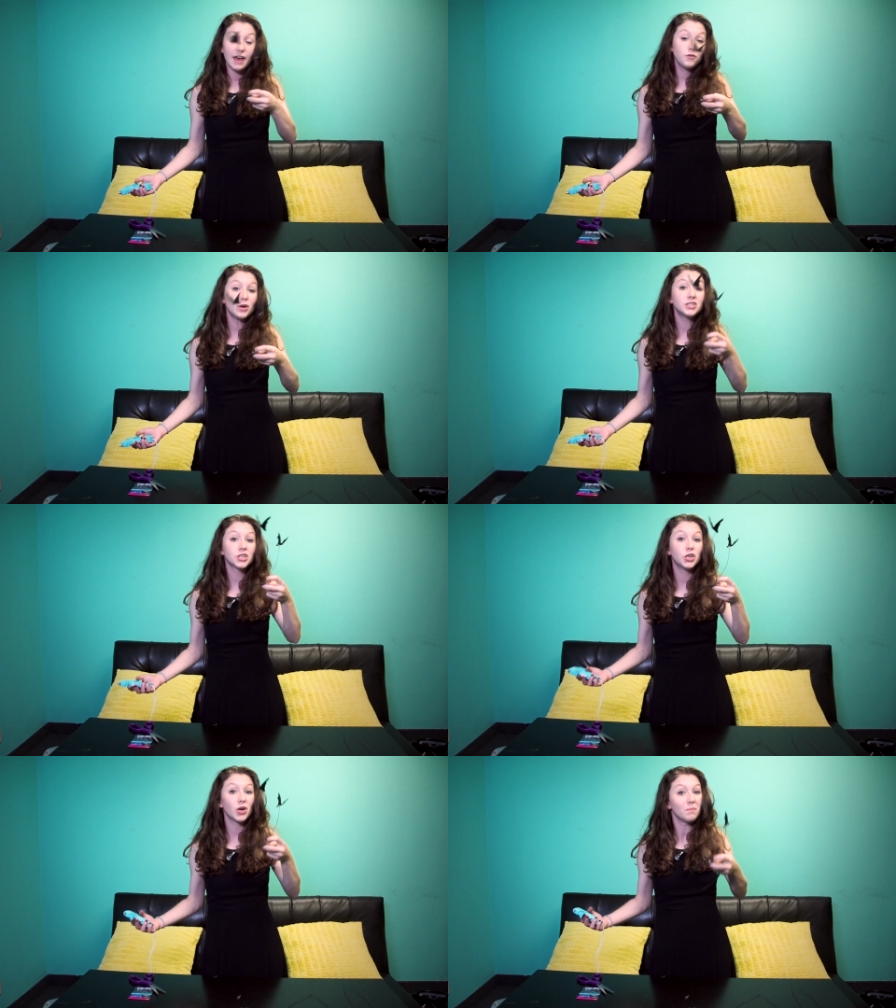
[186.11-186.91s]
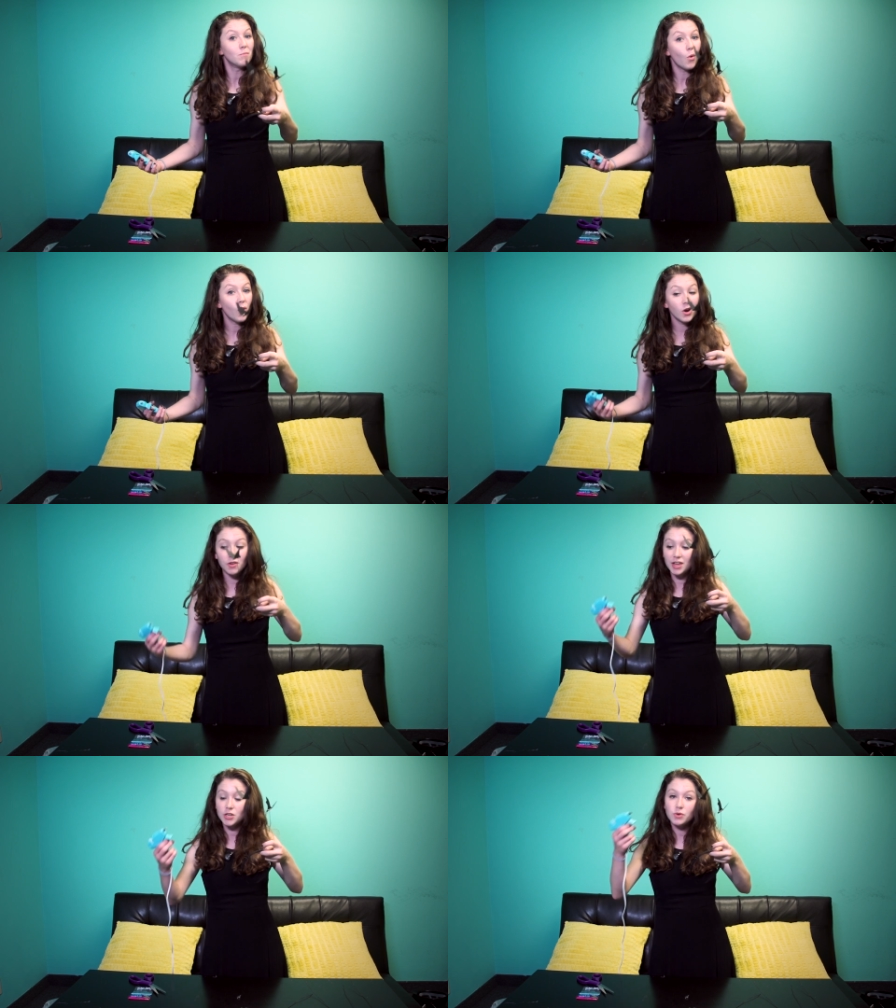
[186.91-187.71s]
If you want to secure it more,
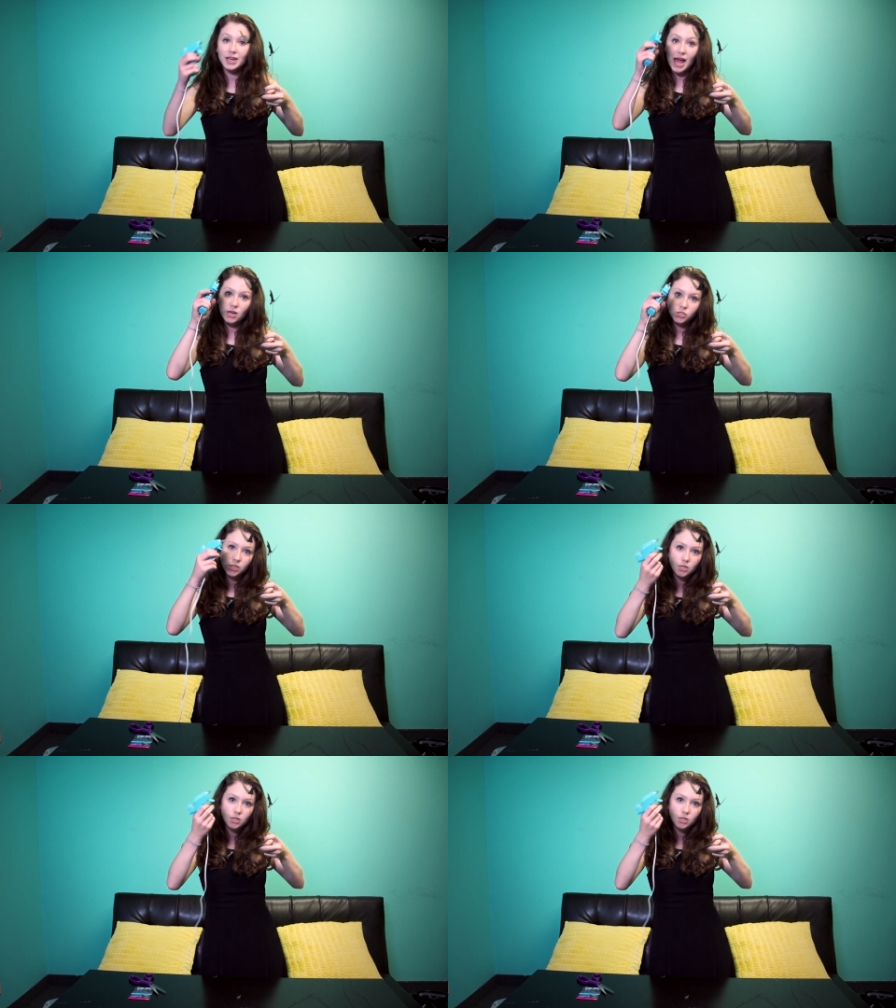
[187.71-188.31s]
then you can actually